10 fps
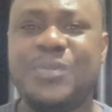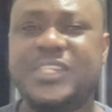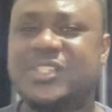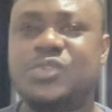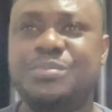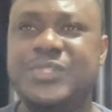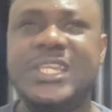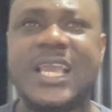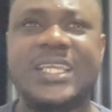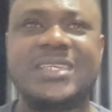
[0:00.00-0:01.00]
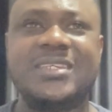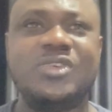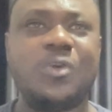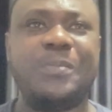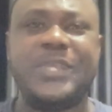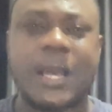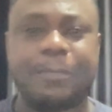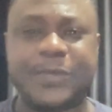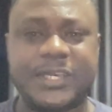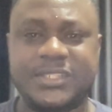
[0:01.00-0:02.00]
should be like your pillar
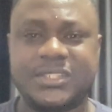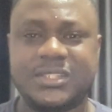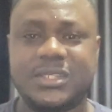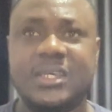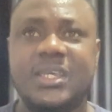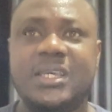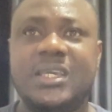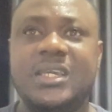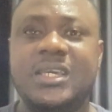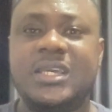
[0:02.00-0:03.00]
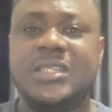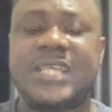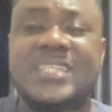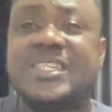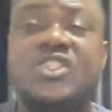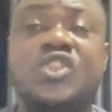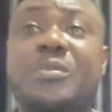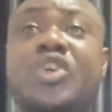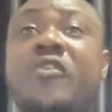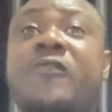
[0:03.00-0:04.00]
page. It has a
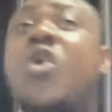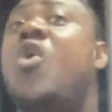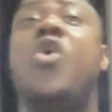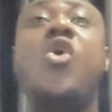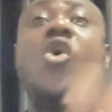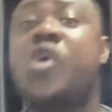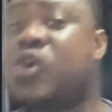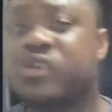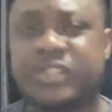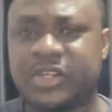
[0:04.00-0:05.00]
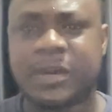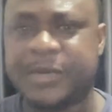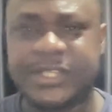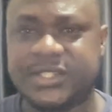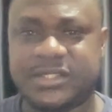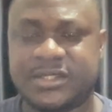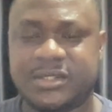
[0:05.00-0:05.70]
summary of all the other pages.